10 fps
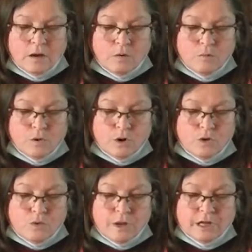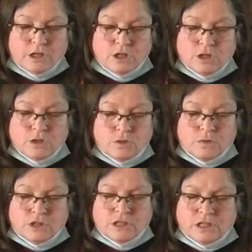We're going to
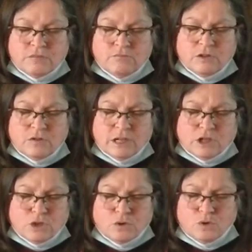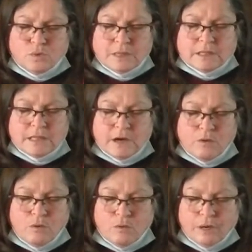just do like 2 twists.
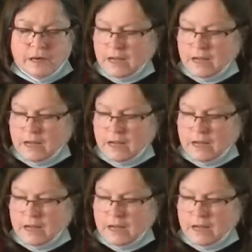That'll hold it.